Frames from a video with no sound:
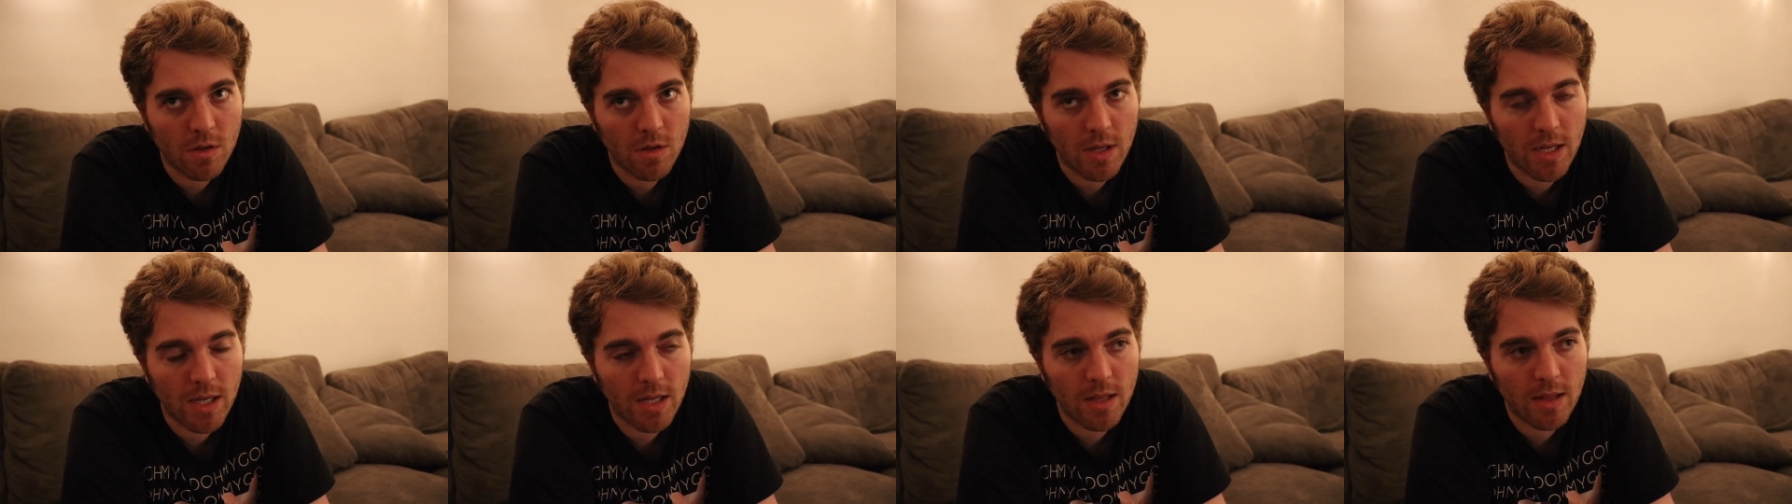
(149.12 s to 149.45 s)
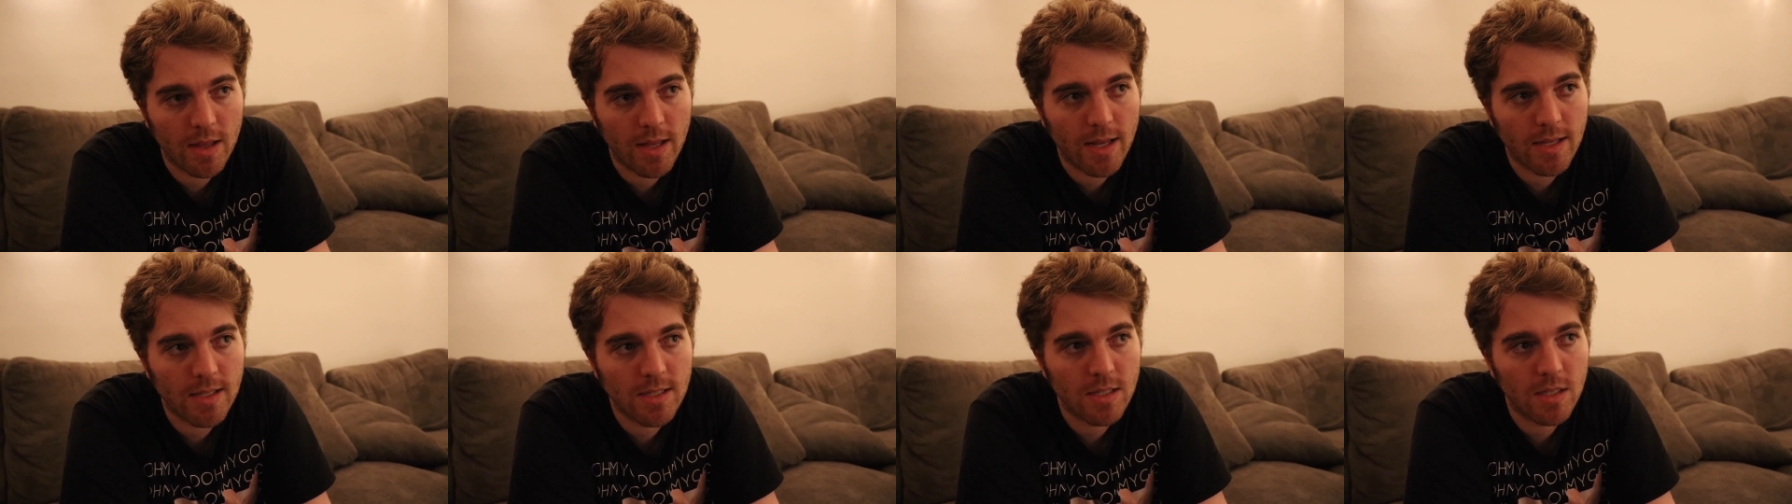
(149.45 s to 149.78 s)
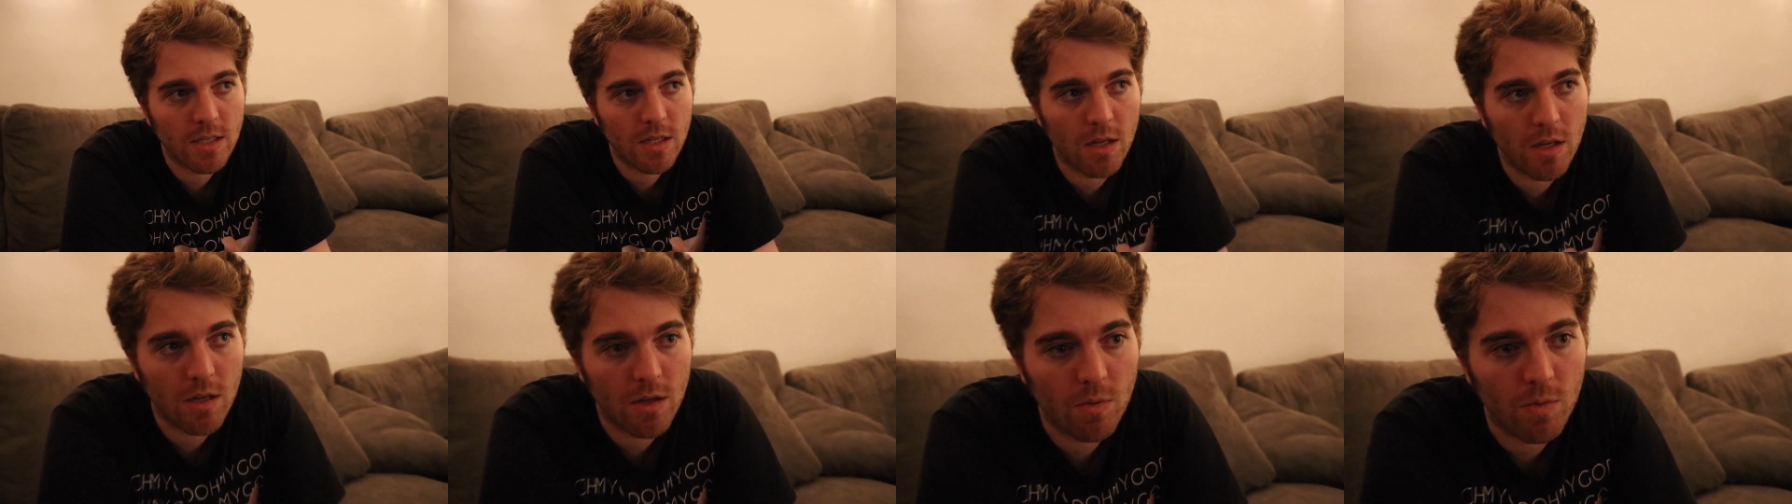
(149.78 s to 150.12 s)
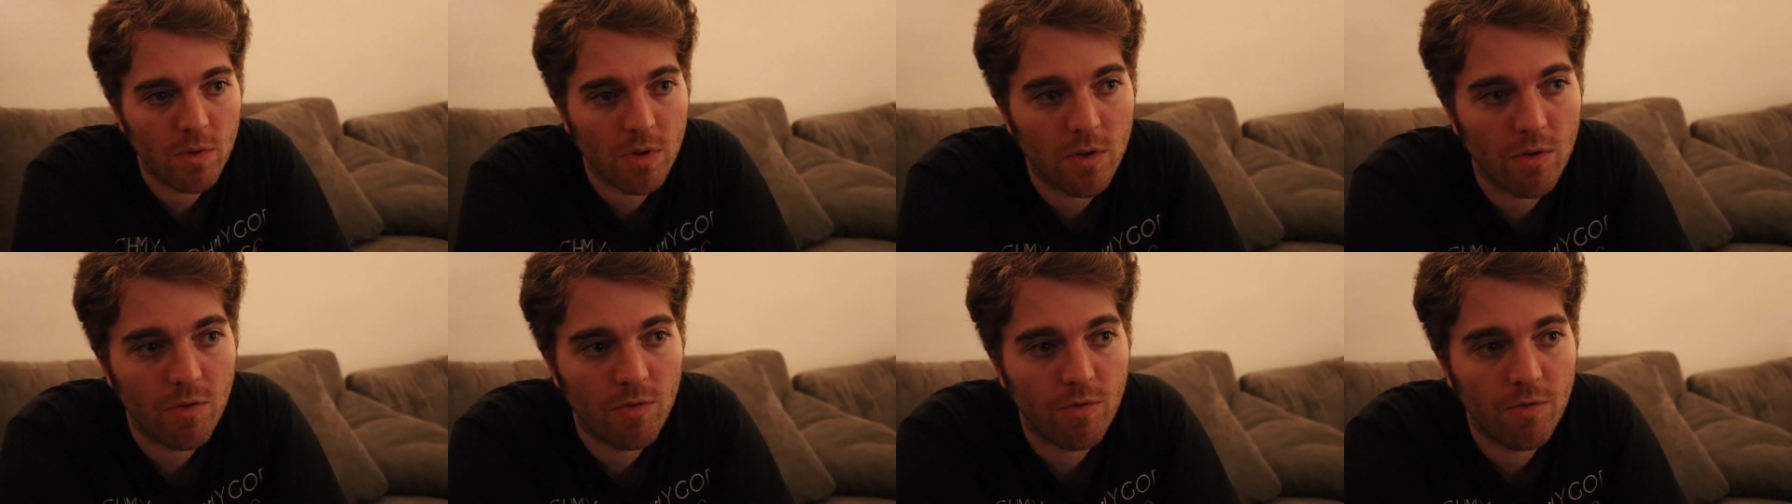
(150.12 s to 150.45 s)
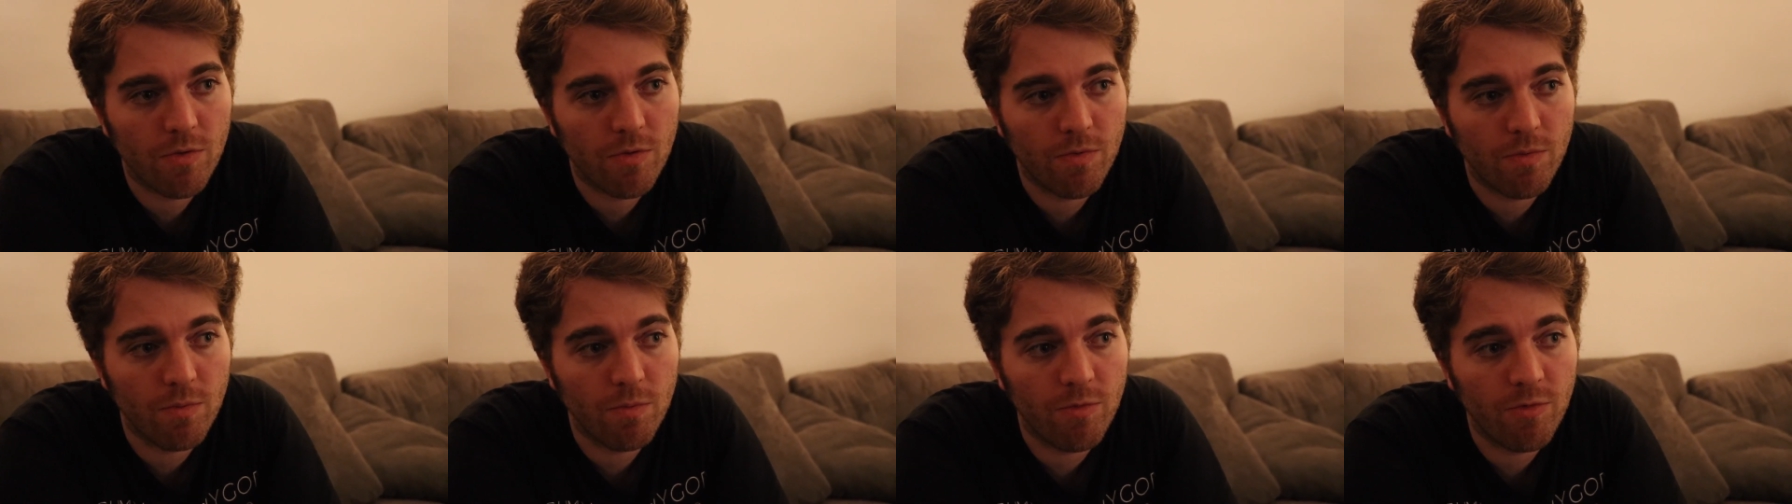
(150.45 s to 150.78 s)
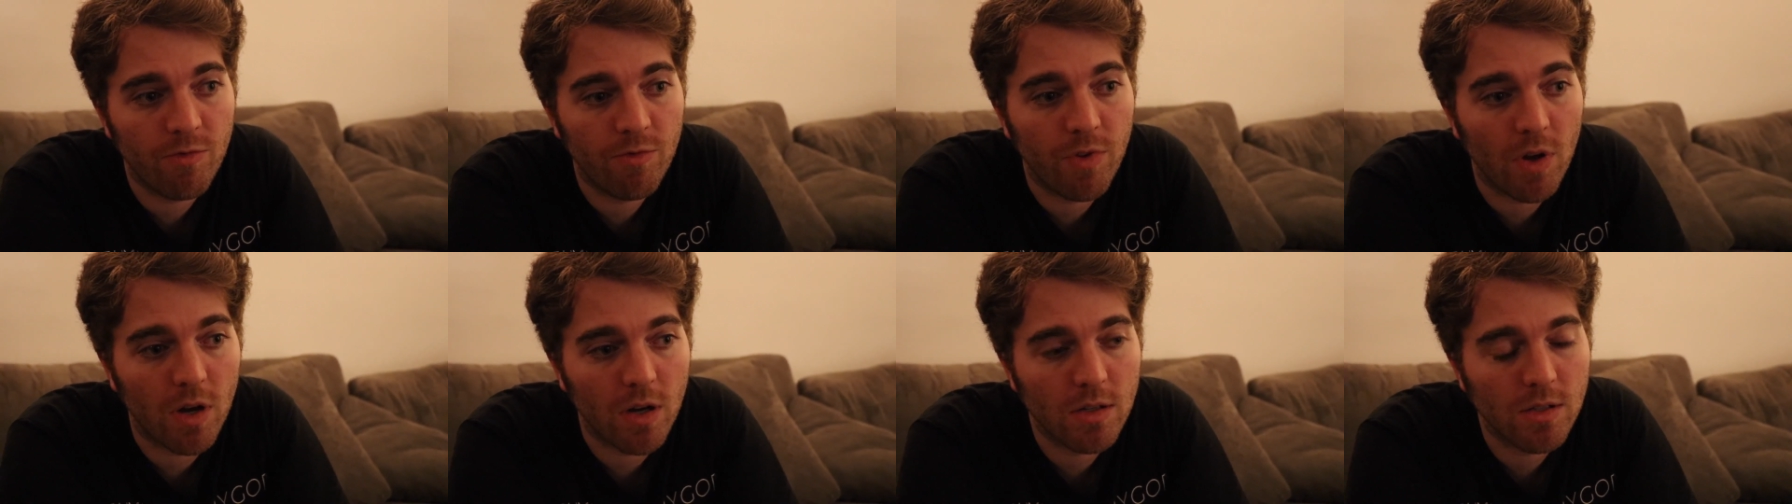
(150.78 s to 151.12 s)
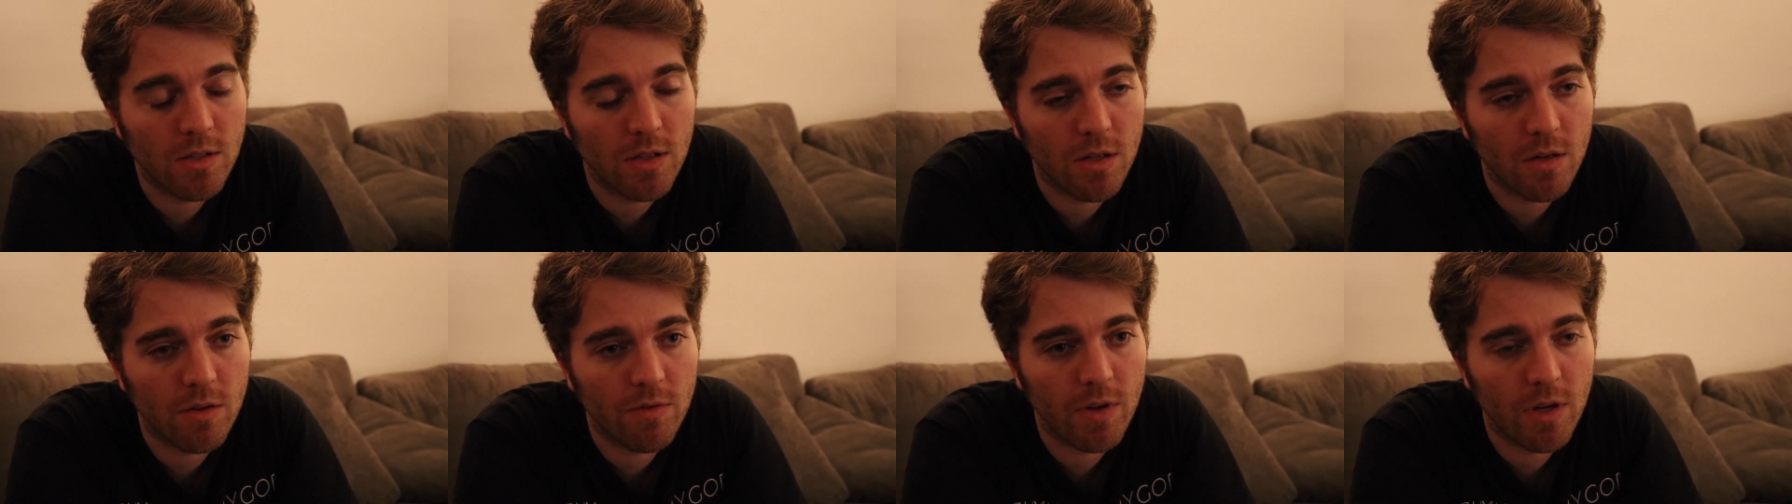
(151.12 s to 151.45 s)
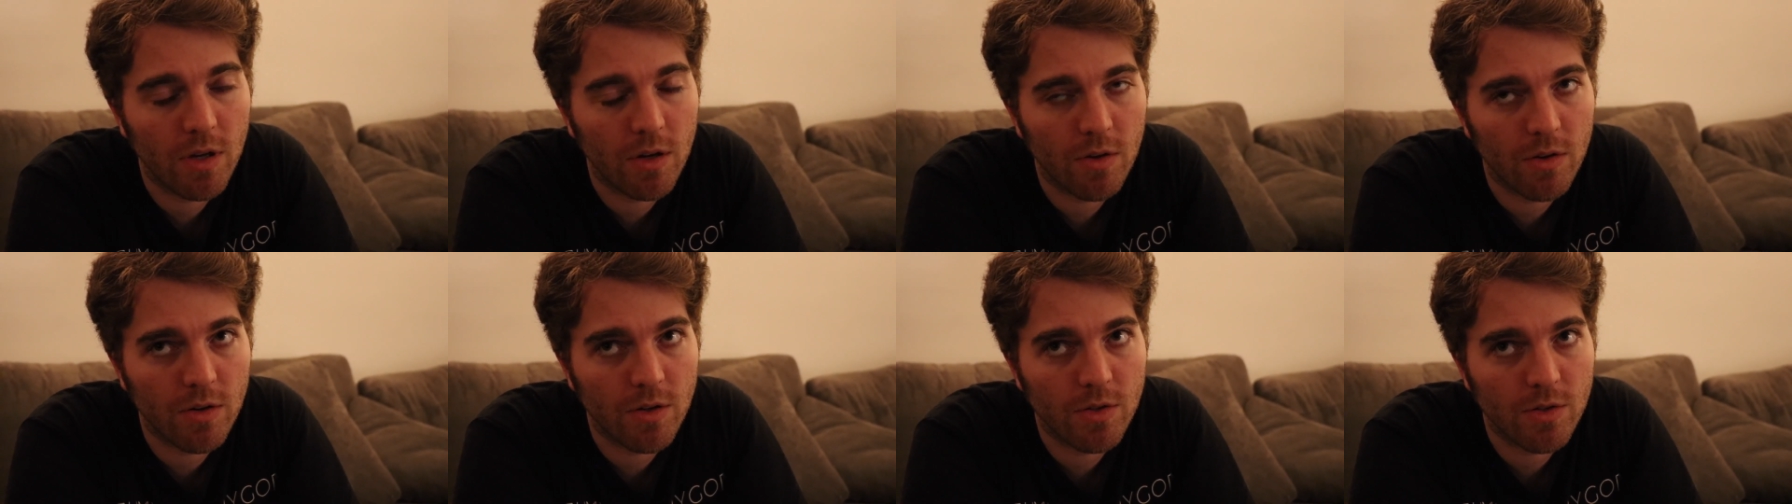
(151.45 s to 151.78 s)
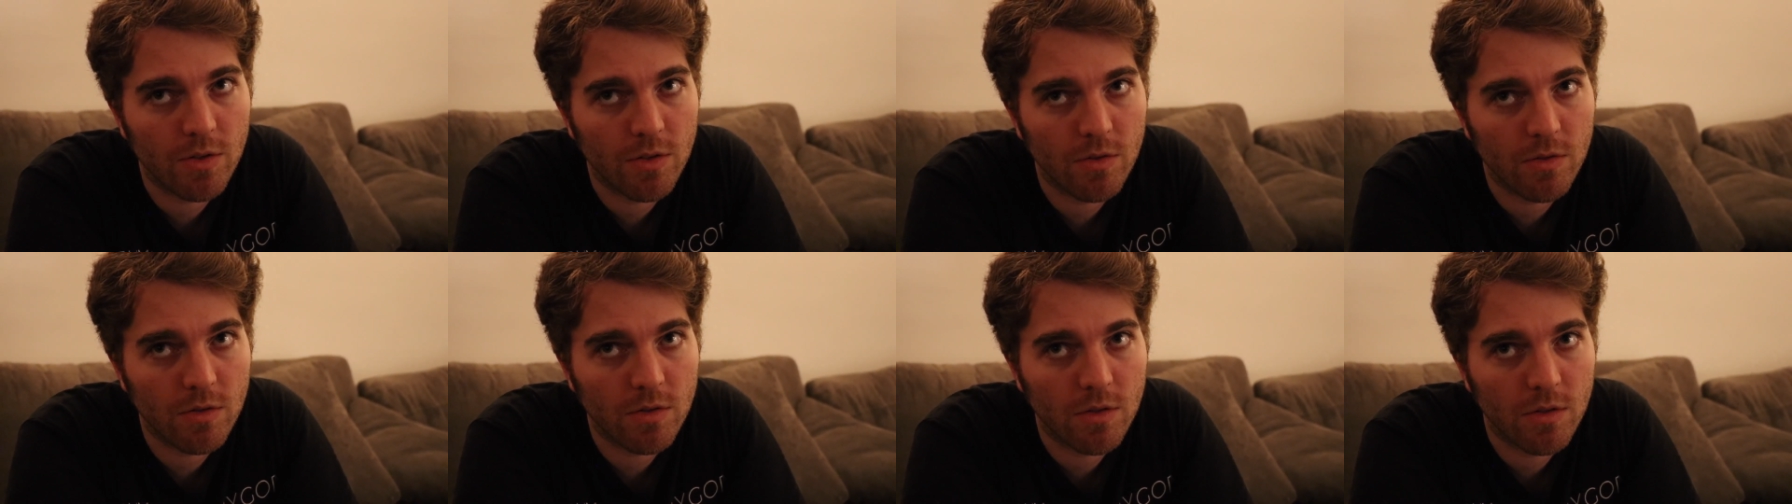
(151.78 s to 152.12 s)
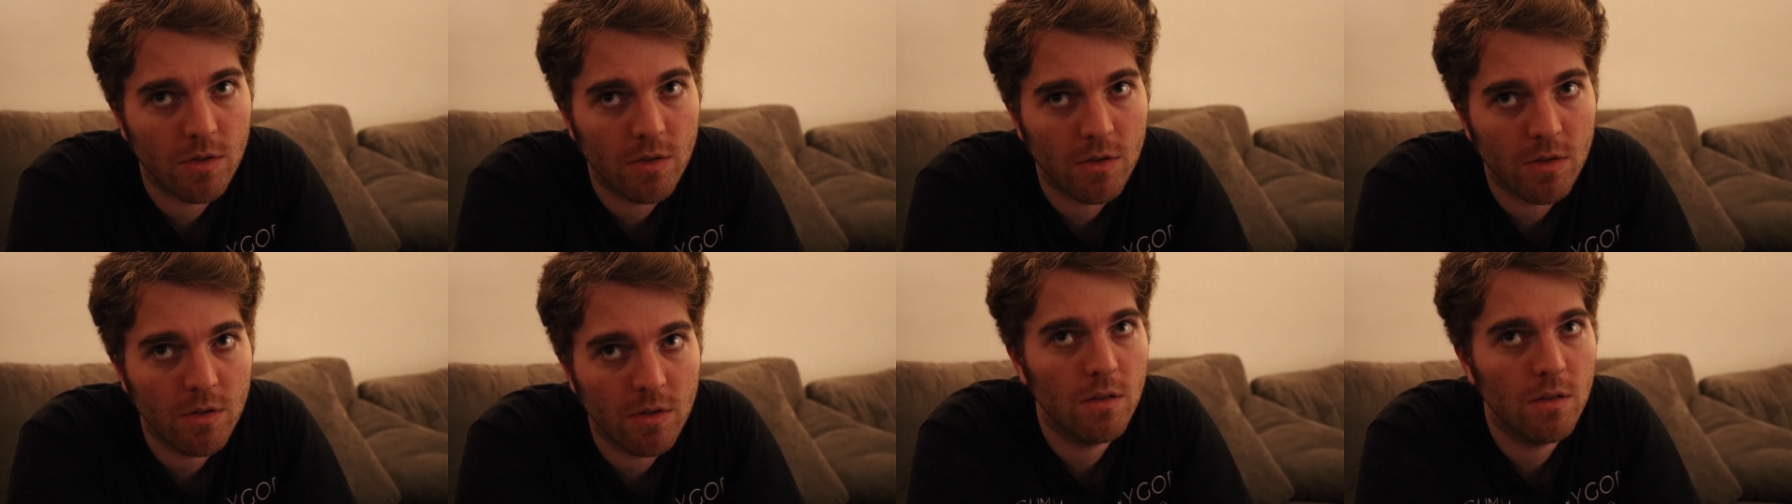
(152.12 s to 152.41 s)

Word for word: Like, that's a kid with a fuck ton of anger issues.